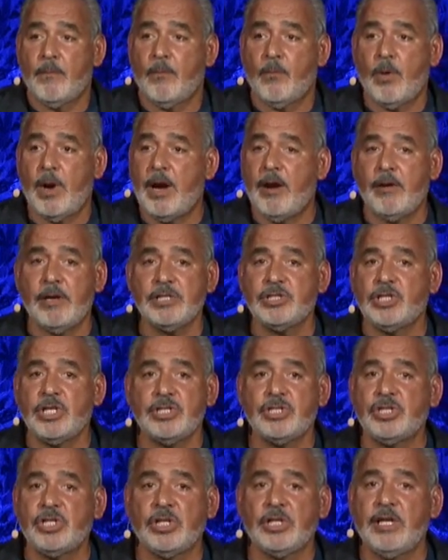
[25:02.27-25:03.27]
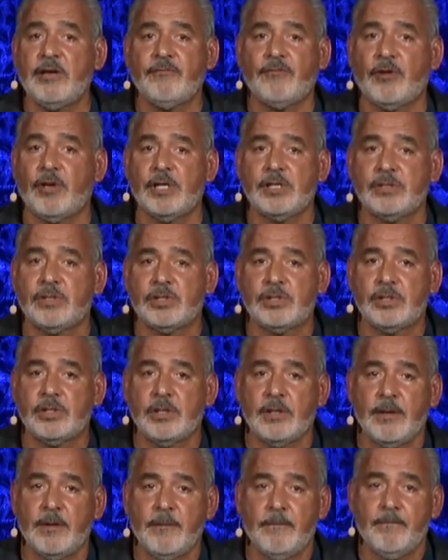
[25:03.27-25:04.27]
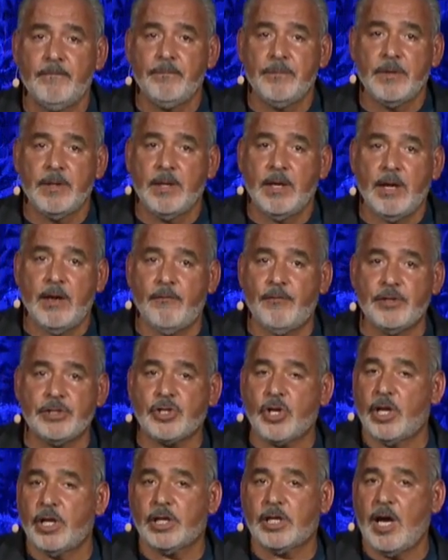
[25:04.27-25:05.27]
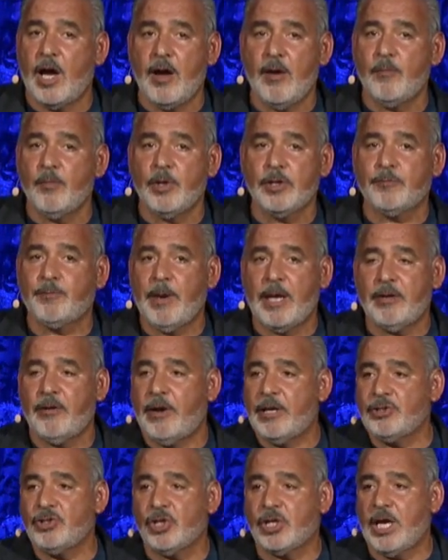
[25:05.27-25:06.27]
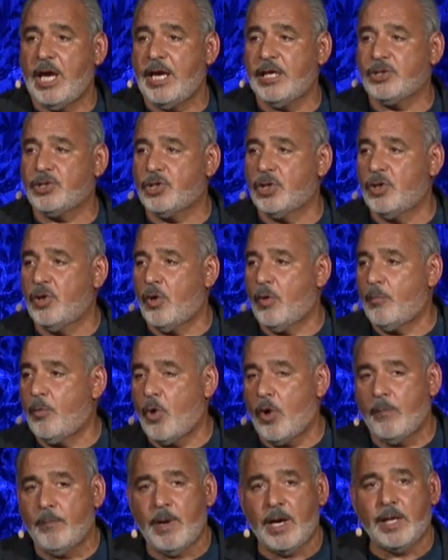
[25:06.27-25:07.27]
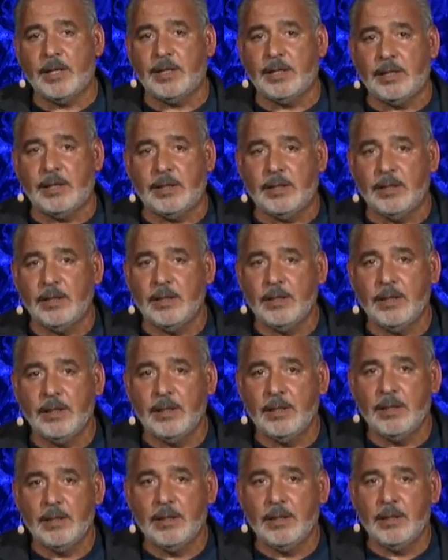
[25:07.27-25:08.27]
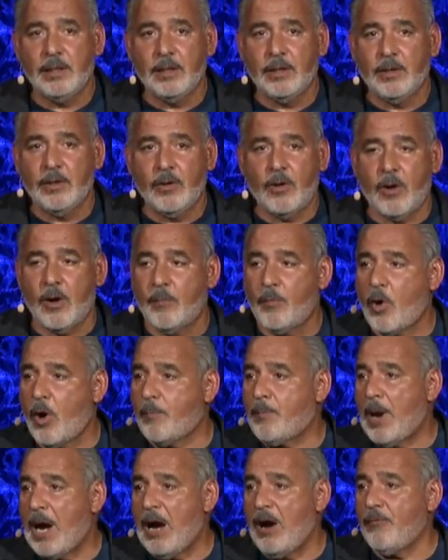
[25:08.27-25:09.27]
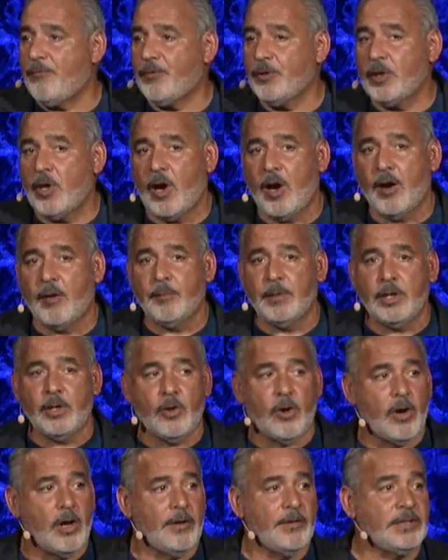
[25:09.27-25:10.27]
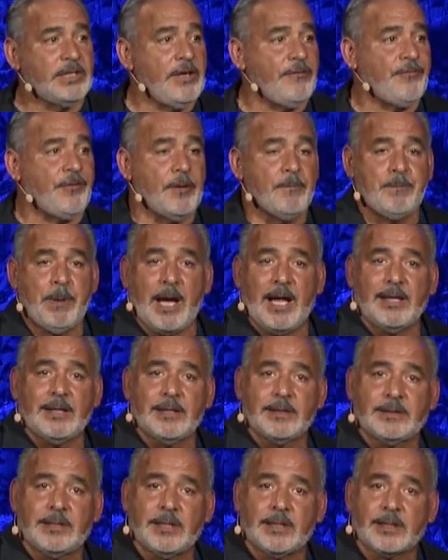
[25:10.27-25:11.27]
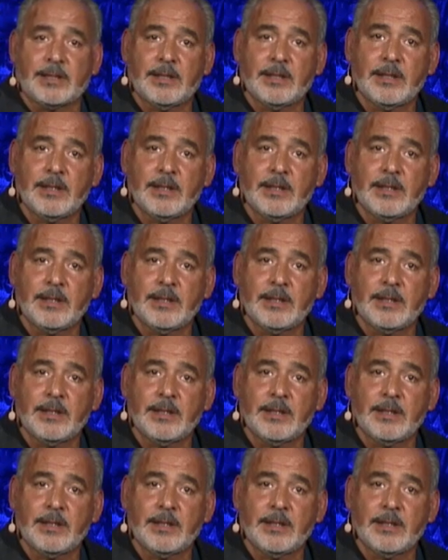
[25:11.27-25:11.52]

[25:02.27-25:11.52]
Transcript: Where is this deliverance? If it's going to come with better education or more money or a more powerful army or a different politic.